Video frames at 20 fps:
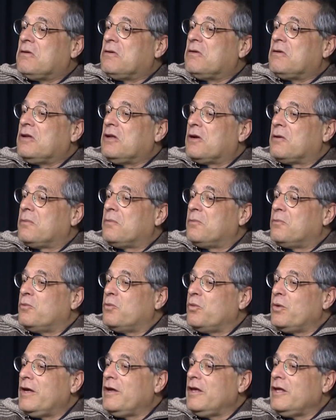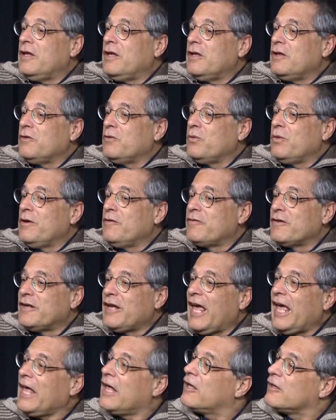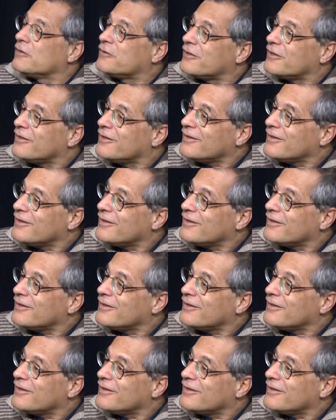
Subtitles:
know, we've inhaled.